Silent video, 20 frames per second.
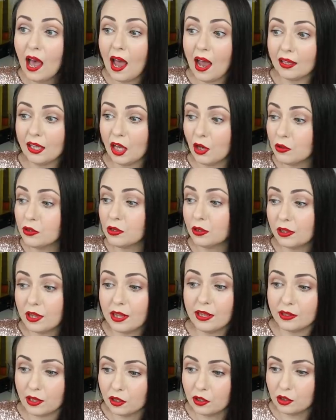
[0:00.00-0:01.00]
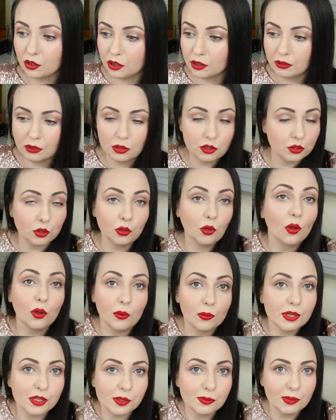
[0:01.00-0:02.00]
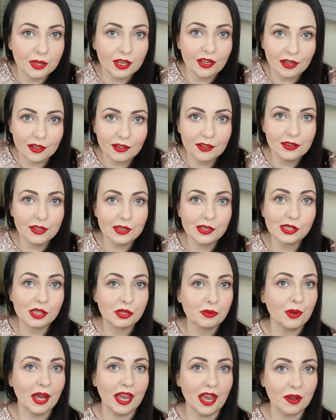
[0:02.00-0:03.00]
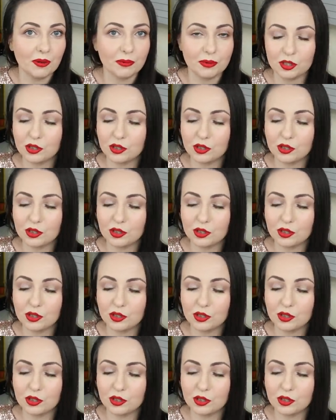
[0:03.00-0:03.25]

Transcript: and I also think that it should always be in this way.